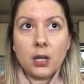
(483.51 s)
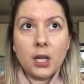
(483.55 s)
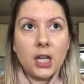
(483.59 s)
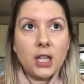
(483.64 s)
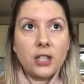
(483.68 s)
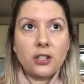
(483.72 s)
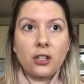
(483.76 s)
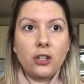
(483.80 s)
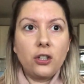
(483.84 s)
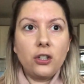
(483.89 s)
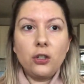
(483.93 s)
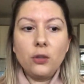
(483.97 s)

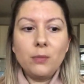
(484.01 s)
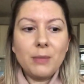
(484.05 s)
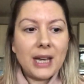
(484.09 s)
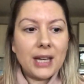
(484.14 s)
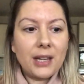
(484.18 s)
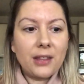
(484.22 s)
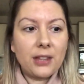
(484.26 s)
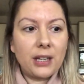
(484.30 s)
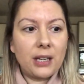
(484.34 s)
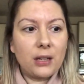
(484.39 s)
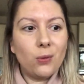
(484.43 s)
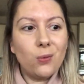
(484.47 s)
So you may
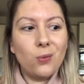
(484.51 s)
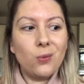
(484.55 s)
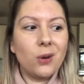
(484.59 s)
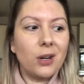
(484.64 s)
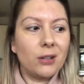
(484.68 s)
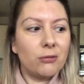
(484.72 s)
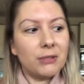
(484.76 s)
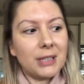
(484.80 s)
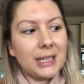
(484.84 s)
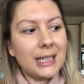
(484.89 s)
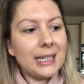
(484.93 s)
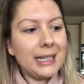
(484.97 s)
think, oh, I
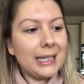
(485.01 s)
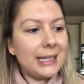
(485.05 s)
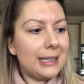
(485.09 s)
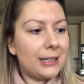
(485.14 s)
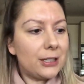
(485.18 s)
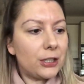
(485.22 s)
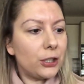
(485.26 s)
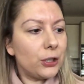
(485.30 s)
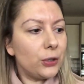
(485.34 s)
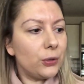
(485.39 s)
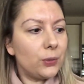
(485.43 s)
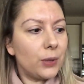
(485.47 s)
really need
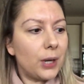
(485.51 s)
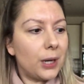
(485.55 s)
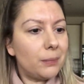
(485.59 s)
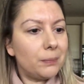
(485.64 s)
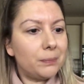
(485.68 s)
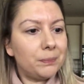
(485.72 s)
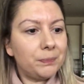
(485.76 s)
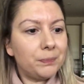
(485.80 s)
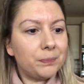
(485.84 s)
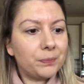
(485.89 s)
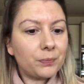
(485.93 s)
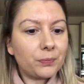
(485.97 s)

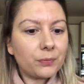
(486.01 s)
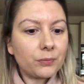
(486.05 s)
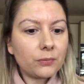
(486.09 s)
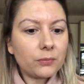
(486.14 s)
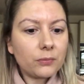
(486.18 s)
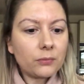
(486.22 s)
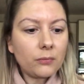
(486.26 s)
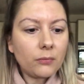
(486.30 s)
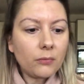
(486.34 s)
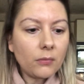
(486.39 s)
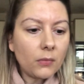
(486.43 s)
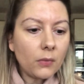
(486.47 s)
to,
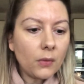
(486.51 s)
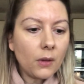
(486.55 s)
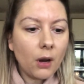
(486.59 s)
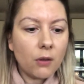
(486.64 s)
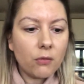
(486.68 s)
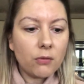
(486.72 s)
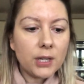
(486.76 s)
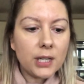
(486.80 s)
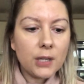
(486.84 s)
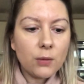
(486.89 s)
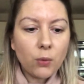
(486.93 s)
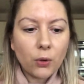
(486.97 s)
I
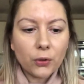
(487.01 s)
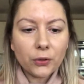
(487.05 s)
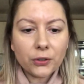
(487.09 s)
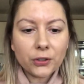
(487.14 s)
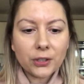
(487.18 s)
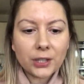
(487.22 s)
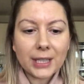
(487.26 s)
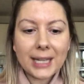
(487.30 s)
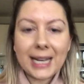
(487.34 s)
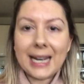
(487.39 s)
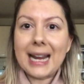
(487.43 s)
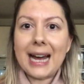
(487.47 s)
really want
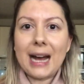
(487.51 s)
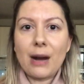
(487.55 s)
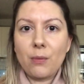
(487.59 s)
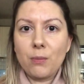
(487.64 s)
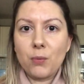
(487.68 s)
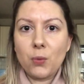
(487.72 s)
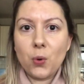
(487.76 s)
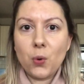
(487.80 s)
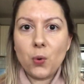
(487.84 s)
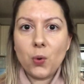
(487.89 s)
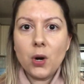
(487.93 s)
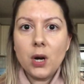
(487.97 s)
to get out
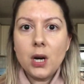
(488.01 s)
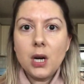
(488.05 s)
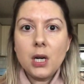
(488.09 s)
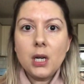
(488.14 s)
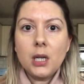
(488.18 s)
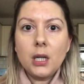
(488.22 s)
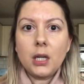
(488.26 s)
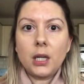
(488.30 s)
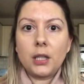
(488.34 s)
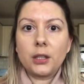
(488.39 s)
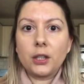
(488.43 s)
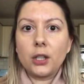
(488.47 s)
more
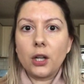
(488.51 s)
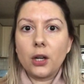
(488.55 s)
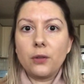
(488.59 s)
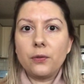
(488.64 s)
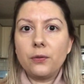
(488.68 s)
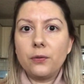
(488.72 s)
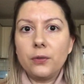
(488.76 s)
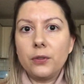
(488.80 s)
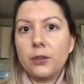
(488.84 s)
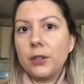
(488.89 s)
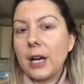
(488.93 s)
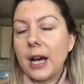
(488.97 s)
and go
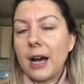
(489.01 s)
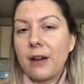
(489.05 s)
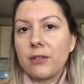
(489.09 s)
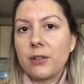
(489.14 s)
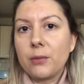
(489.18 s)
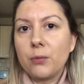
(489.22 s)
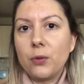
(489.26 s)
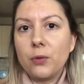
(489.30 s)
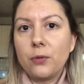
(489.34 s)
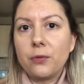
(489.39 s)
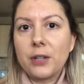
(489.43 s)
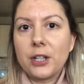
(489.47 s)
have some
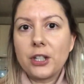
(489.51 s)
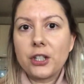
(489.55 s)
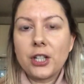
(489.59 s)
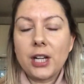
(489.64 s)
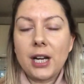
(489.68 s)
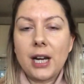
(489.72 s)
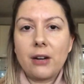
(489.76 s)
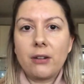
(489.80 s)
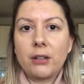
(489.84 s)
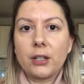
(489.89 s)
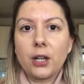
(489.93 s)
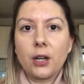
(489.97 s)
more fresh
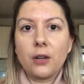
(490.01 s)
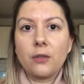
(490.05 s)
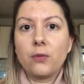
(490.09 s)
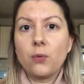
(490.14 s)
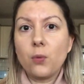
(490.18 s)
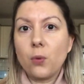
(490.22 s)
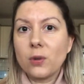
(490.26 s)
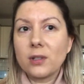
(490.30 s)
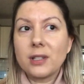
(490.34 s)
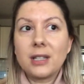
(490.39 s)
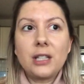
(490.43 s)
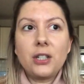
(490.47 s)
air and go for
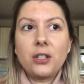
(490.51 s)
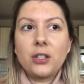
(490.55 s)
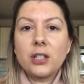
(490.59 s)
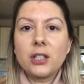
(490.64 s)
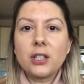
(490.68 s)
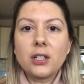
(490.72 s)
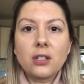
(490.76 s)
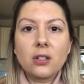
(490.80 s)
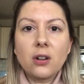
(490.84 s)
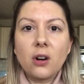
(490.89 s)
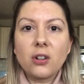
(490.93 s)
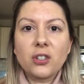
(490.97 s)
walks. And then you can
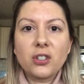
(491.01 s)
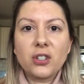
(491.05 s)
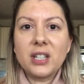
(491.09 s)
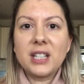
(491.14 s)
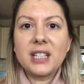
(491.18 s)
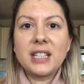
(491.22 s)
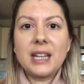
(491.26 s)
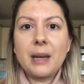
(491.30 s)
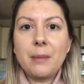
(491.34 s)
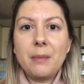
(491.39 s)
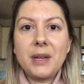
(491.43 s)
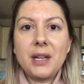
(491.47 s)
start doing a
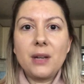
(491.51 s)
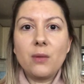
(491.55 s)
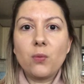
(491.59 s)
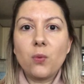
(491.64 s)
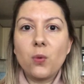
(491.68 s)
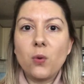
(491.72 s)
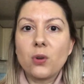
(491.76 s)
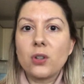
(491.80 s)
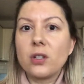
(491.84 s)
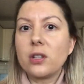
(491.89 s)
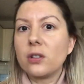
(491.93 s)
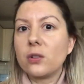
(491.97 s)
10-minute
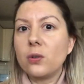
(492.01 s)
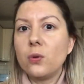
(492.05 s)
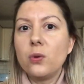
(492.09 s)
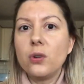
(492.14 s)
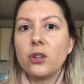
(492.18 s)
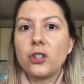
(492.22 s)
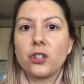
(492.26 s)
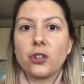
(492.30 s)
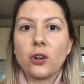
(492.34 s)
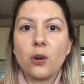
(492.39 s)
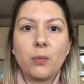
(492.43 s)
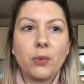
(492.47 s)
walk to the corner
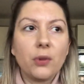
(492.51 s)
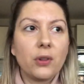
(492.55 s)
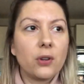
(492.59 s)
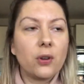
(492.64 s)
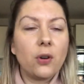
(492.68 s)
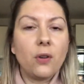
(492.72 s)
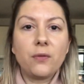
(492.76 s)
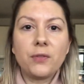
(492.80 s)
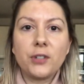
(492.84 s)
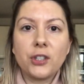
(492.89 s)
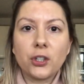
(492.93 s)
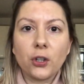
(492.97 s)
shop or the
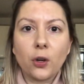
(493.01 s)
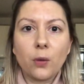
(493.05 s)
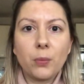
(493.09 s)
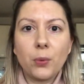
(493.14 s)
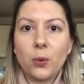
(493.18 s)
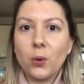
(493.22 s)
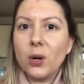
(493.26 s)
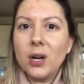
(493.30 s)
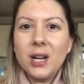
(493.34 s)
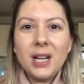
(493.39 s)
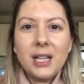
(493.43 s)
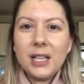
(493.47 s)
coffee shop
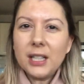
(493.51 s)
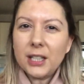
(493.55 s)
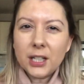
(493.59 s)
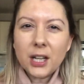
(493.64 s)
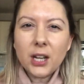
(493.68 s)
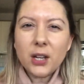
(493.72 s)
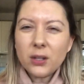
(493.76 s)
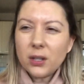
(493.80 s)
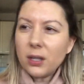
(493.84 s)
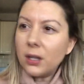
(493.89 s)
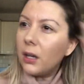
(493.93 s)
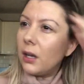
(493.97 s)
or, you know?